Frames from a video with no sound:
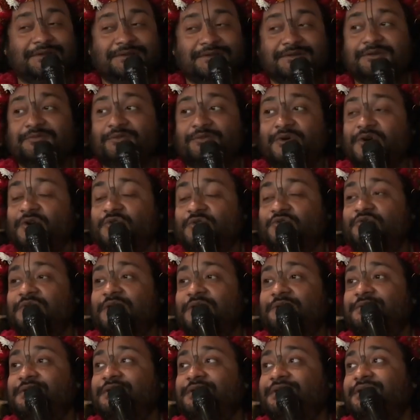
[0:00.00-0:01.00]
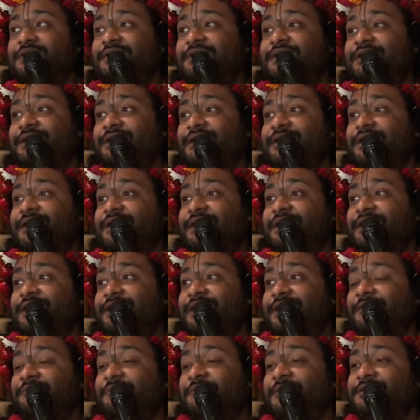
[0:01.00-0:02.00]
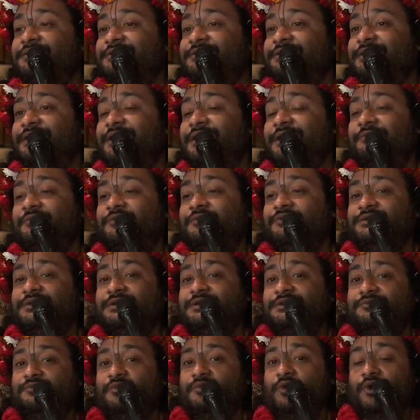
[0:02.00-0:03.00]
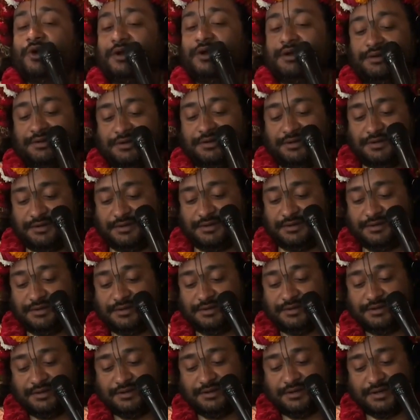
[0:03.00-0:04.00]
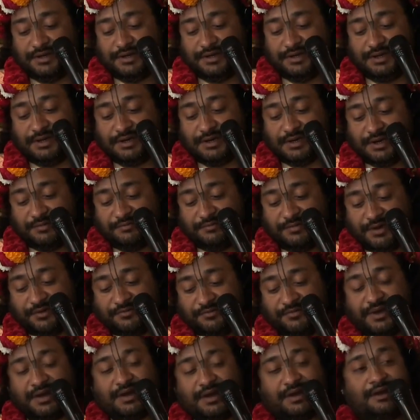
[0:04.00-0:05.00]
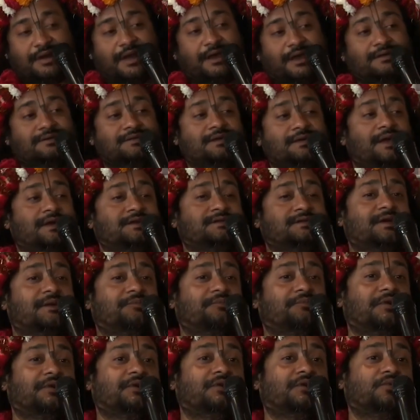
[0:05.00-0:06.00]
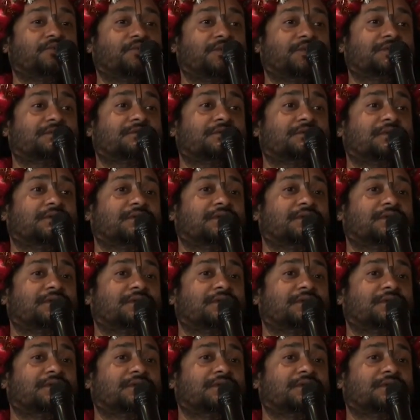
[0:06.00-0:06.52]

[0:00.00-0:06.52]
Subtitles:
Jiva Goswami, he mentioned about this point. He gave a very nice example with